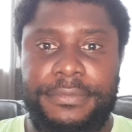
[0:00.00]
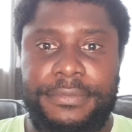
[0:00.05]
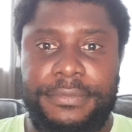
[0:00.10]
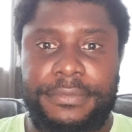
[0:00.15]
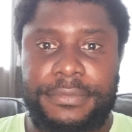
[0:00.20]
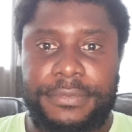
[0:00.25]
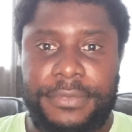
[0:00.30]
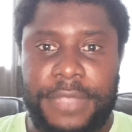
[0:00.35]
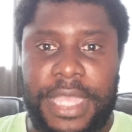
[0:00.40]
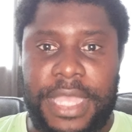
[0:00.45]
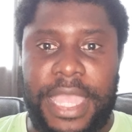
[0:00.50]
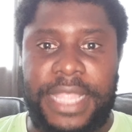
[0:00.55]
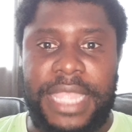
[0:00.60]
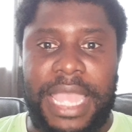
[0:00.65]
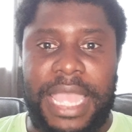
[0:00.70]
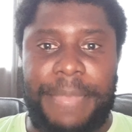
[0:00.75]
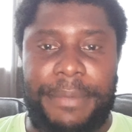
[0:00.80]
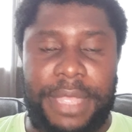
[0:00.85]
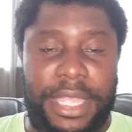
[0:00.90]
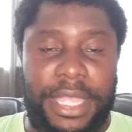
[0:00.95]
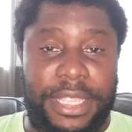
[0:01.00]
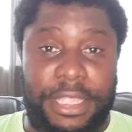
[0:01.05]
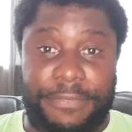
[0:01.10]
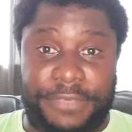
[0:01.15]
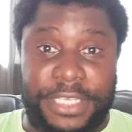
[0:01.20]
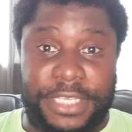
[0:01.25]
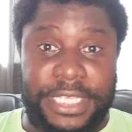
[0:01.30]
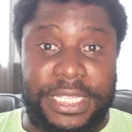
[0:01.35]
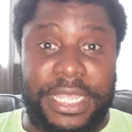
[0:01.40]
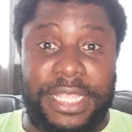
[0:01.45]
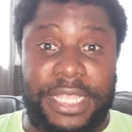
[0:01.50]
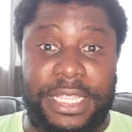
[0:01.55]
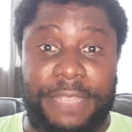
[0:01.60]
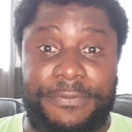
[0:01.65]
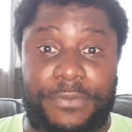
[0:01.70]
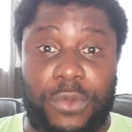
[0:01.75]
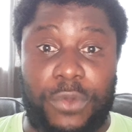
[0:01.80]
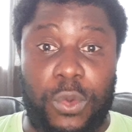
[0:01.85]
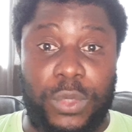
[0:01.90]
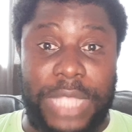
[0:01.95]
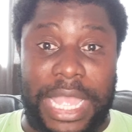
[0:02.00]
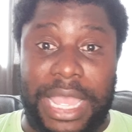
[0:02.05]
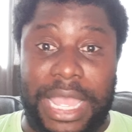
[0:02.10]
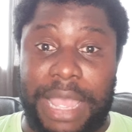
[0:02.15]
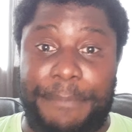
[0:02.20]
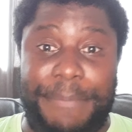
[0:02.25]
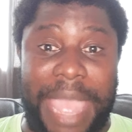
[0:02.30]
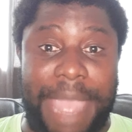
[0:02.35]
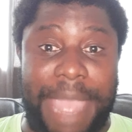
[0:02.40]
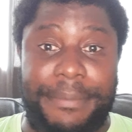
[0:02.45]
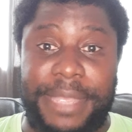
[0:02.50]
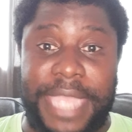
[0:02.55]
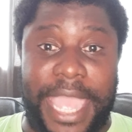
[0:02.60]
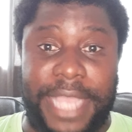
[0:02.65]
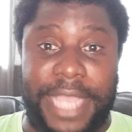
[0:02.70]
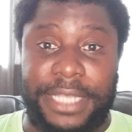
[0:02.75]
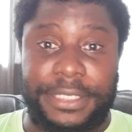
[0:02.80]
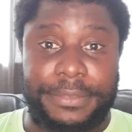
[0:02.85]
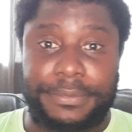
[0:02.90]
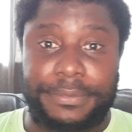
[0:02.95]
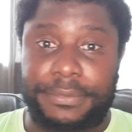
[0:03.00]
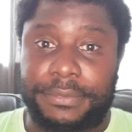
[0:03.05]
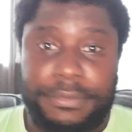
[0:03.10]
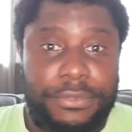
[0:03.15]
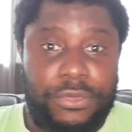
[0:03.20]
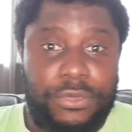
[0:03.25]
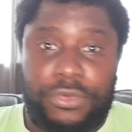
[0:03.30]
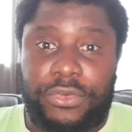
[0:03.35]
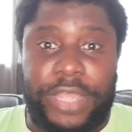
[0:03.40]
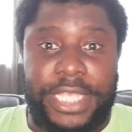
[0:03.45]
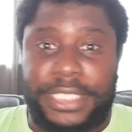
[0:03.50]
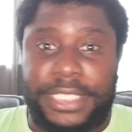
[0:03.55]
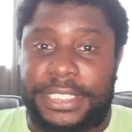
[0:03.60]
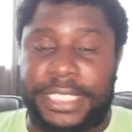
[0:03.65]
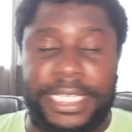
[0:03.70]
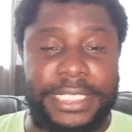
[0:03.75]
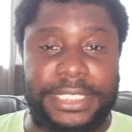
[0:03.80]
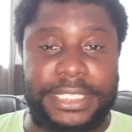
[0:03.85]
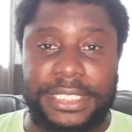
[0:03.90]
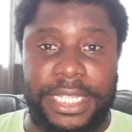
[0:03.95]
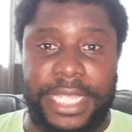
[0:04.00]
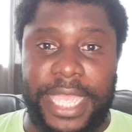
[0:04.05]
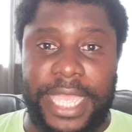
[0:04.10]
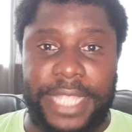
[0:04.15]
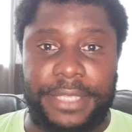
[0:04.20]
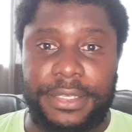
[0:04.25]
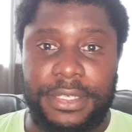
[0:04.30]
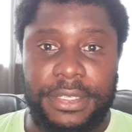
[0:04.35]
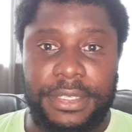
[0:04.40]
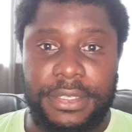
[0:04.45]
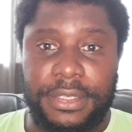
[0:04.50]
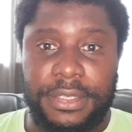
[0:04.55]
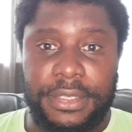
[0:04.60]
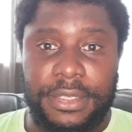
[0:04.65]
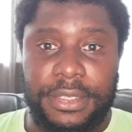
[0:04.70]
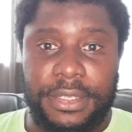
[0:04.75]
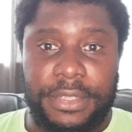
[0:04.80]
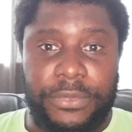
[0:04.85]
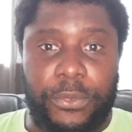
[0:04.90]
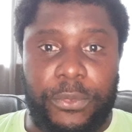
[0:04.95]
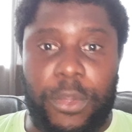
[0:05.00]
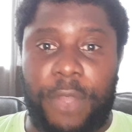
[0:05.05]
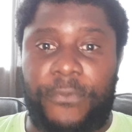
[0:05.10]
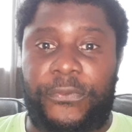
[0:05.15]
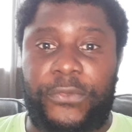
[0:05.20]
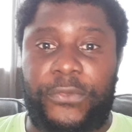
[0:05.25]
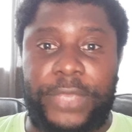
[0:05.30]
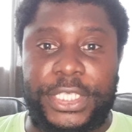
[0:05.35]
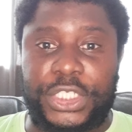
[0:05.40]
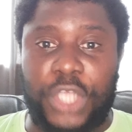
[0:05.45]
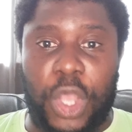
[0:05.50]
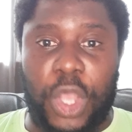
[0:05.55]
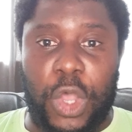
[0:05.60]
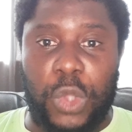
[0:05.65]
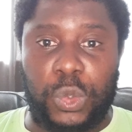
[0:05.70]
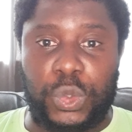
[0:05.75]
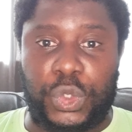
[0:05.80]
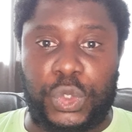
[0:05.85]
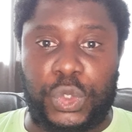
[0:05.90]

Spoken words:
And I've called out Aubameyang. Great season again. Went for his goals.